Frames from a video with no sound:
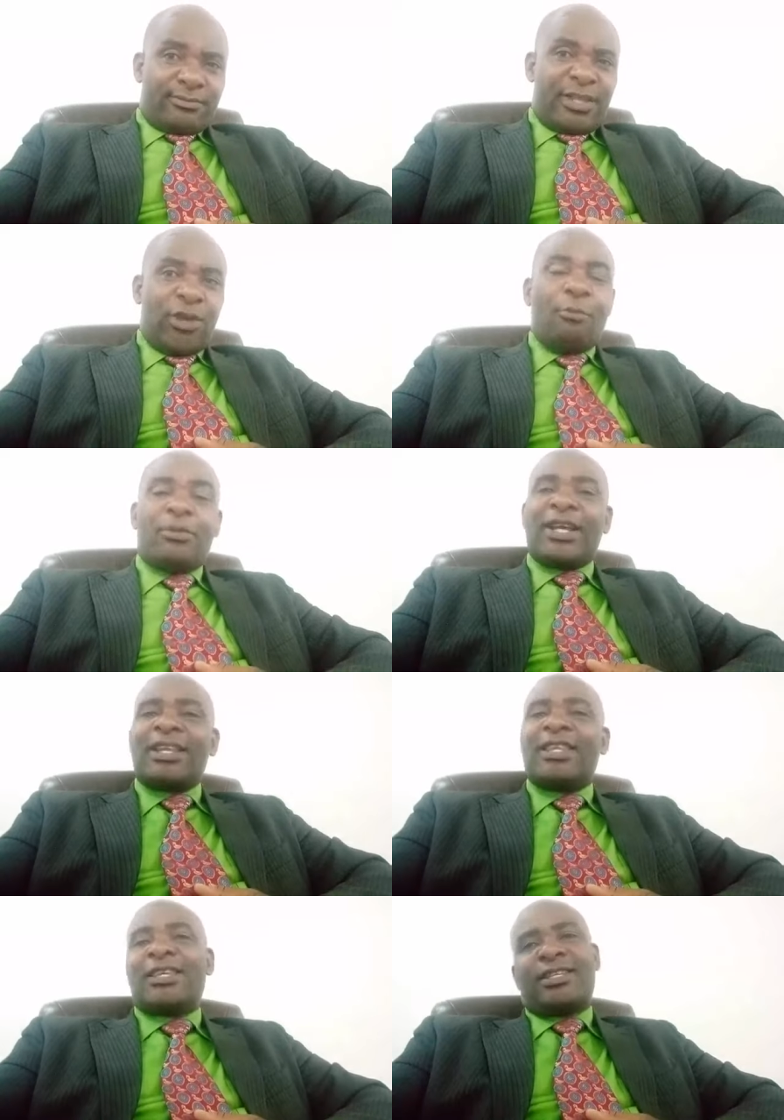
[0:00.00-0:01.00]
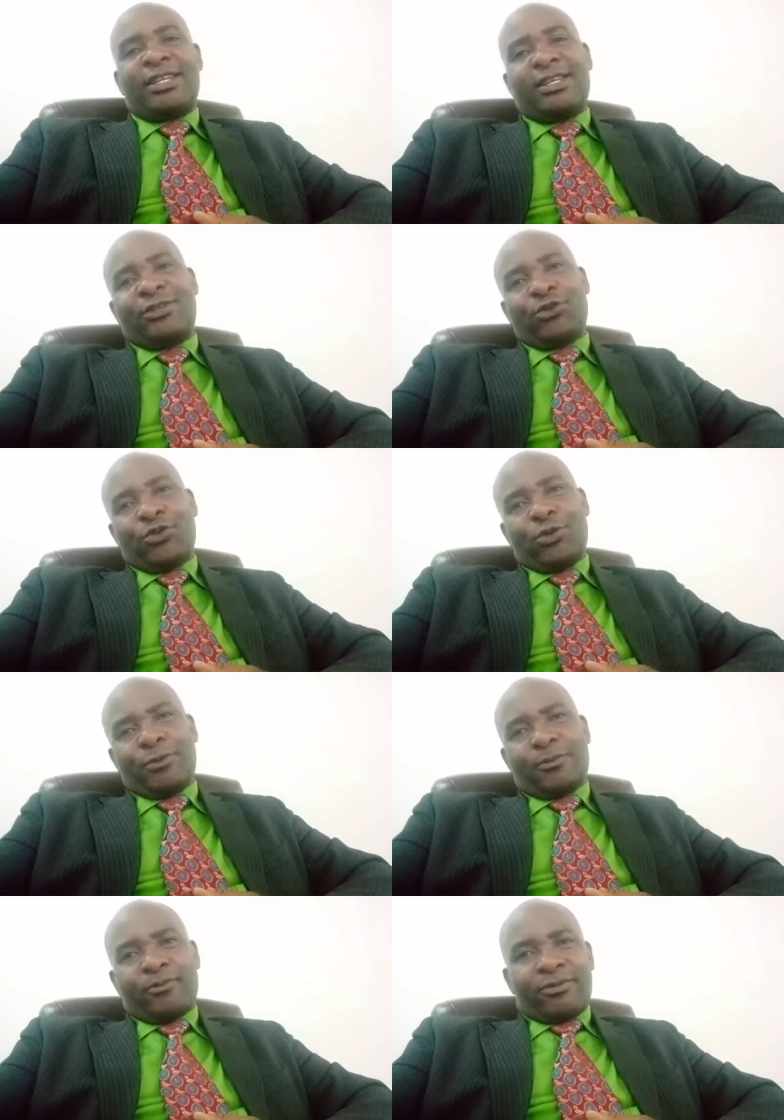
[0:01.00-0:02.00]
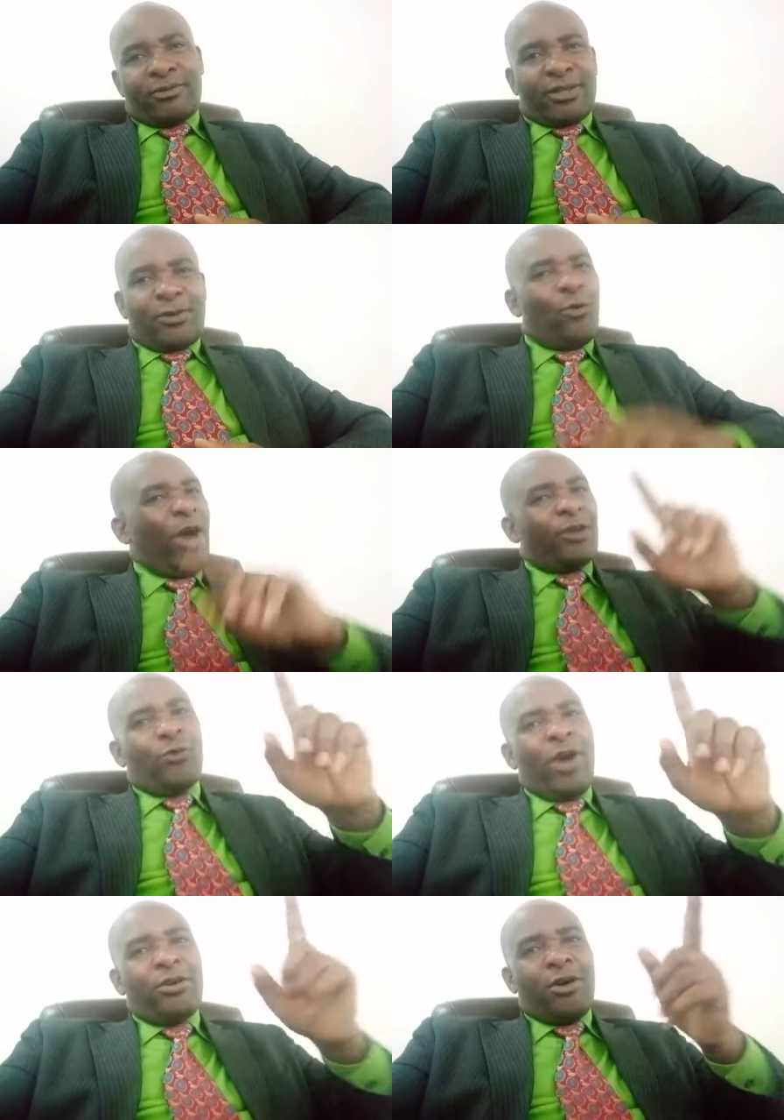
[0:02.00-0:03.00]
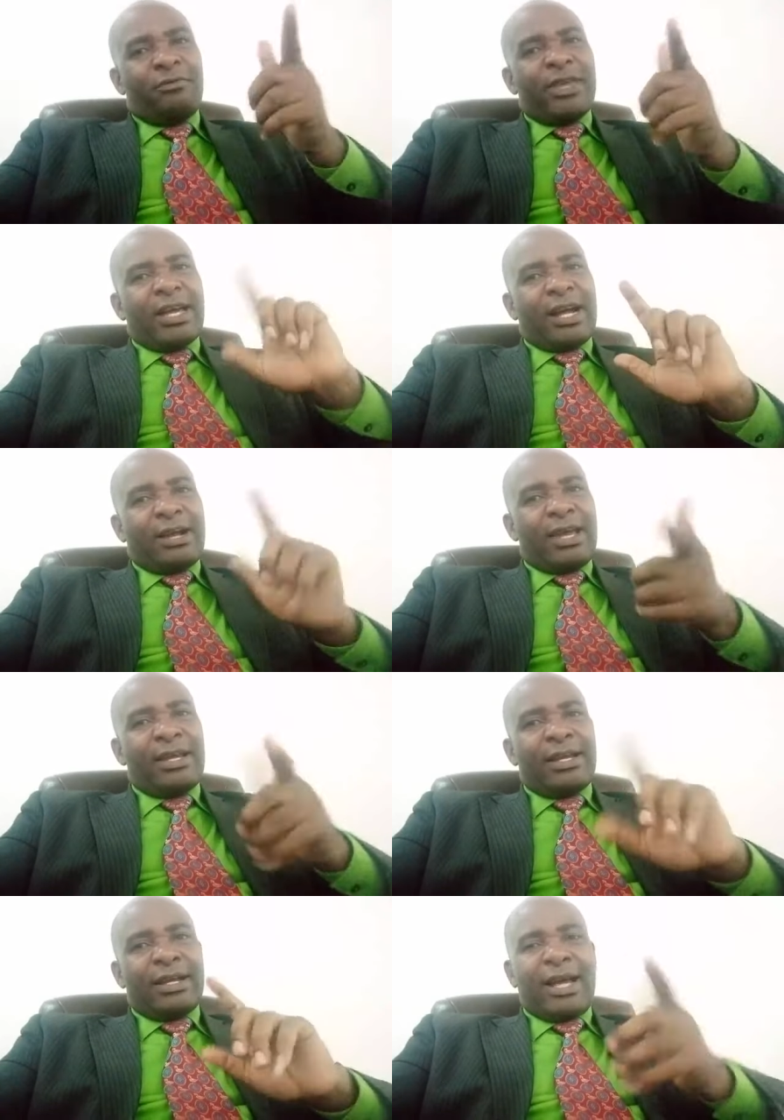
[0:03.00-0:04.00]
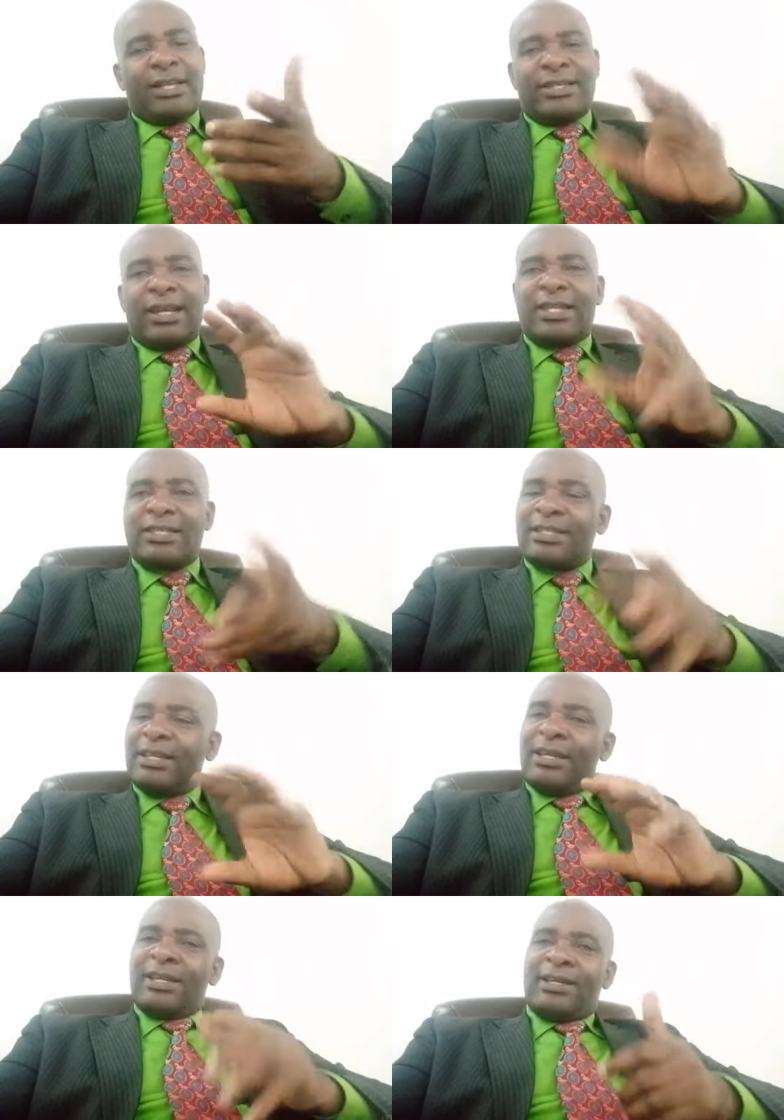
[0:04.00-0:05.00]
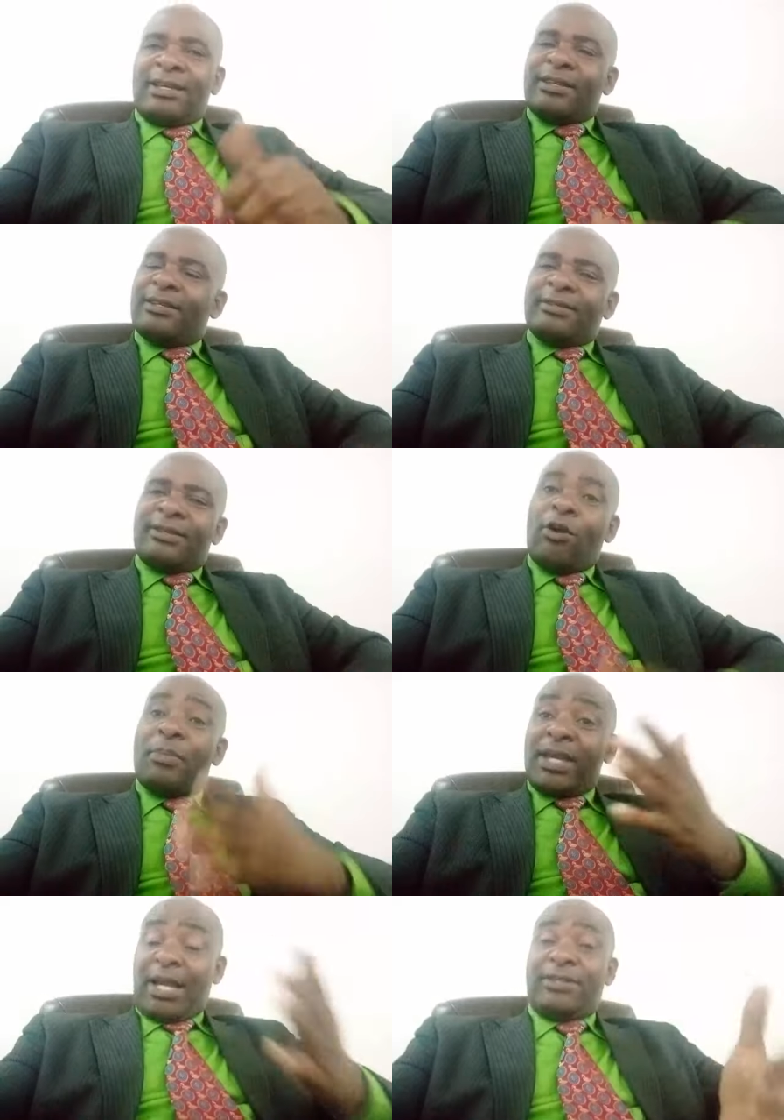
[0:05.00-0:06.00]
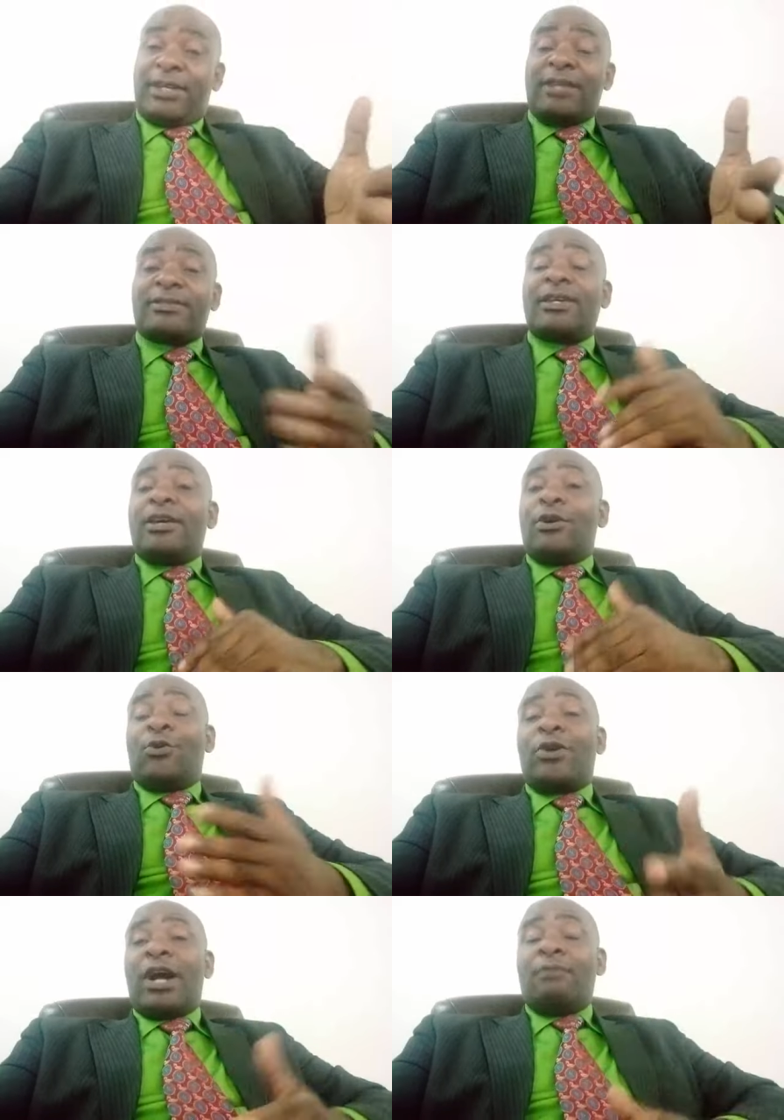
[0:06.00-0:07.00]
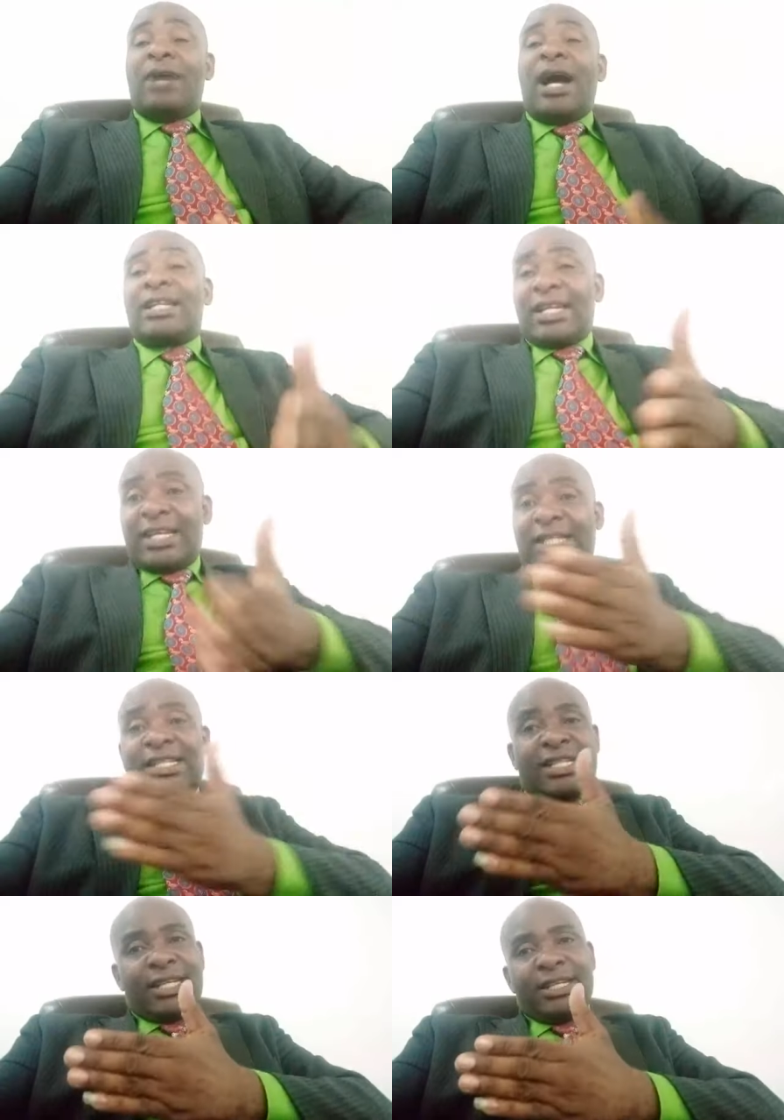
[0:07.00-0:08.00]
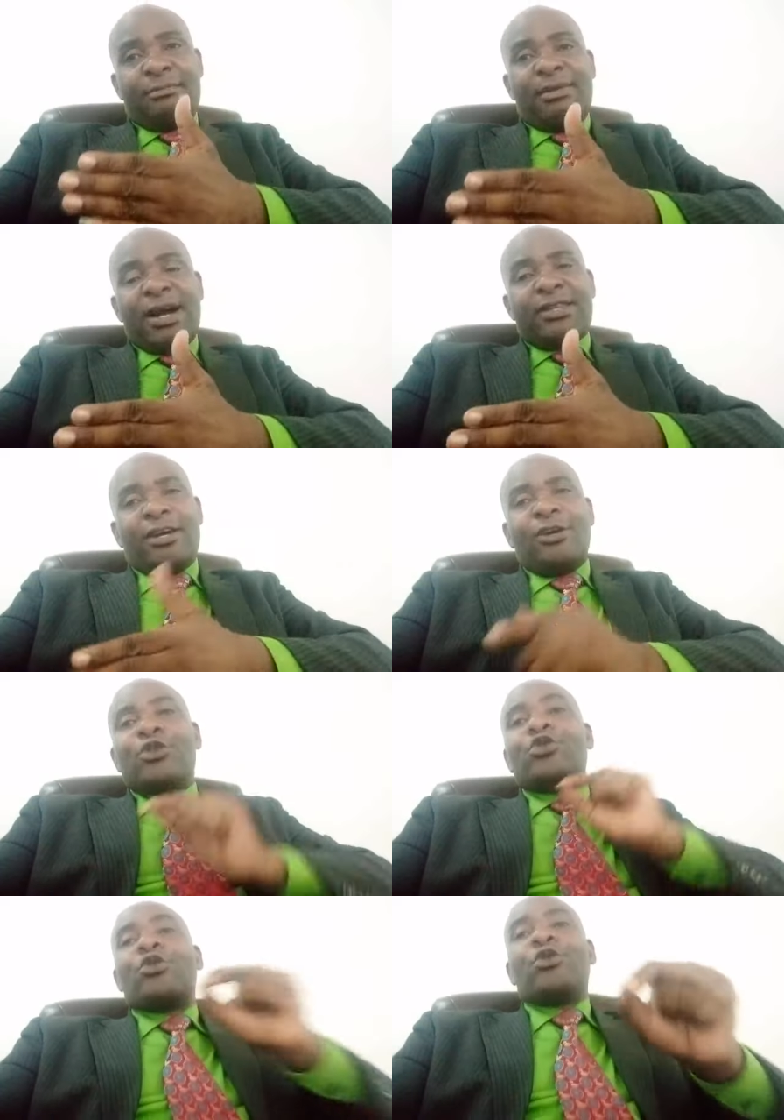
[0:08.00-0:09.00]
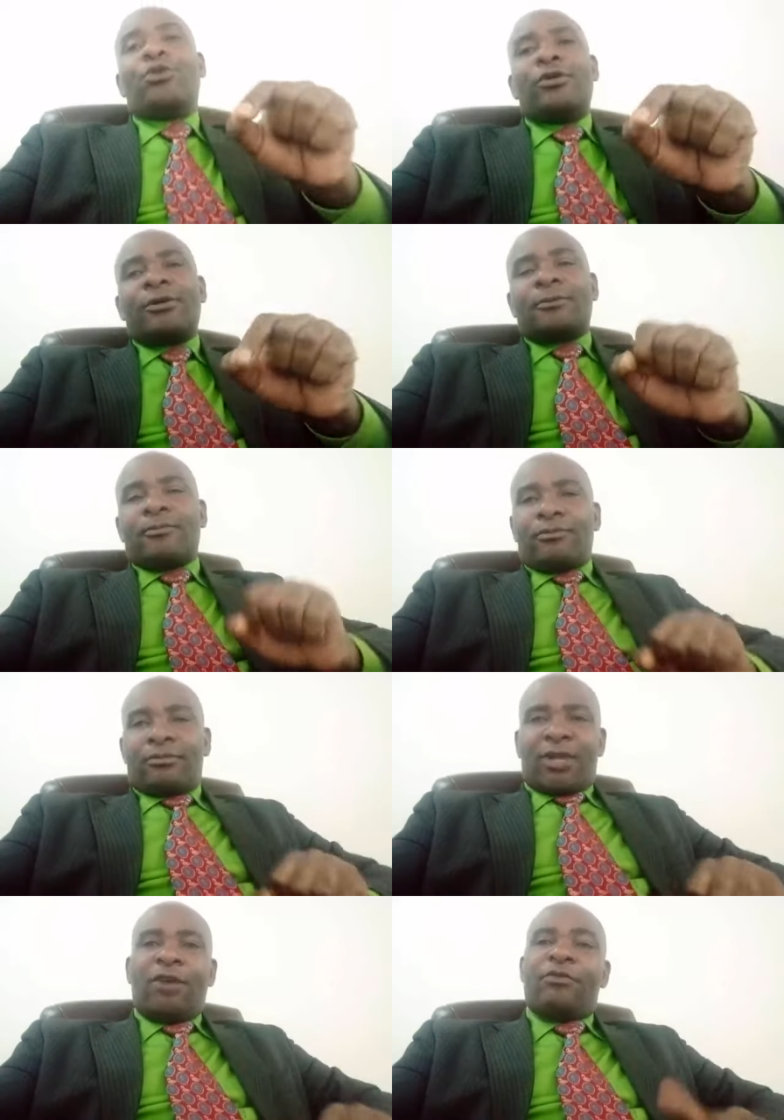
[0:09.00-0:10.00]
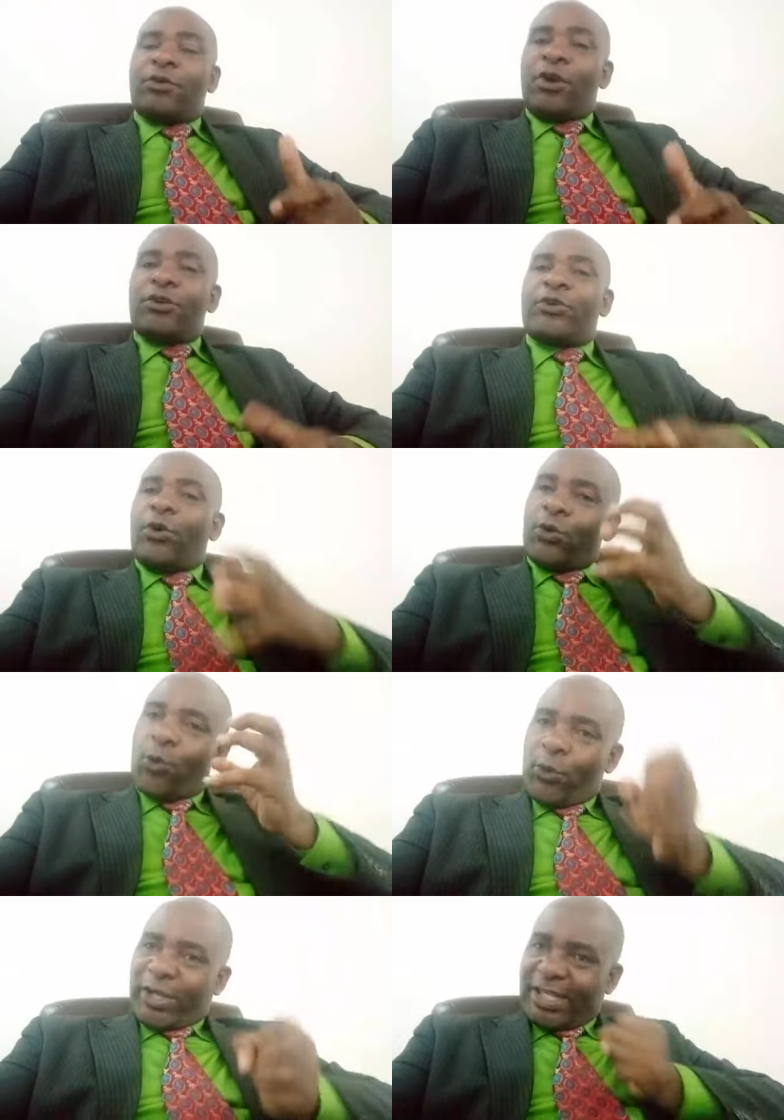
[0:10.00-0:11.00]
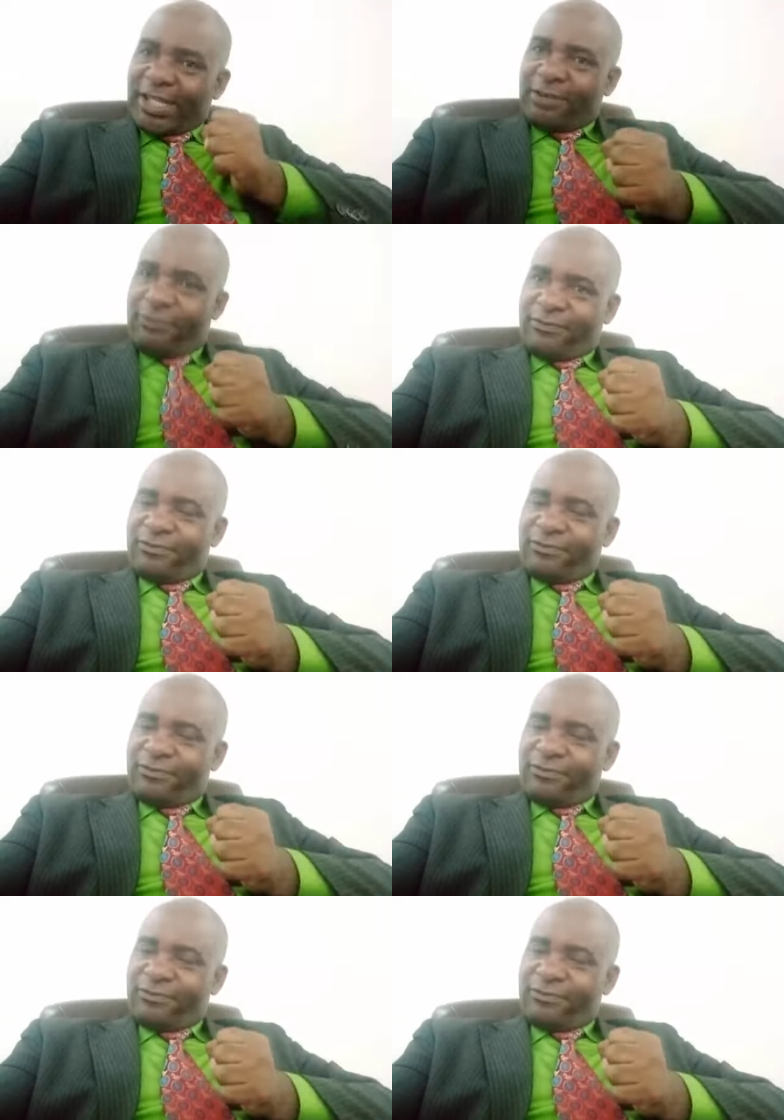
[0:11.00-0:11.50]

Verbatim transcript: They'll bring this thing to you. One, one of the uh, counselors, uh, helping counselors, will come and lead the mother to you. If you don't know, you will receive.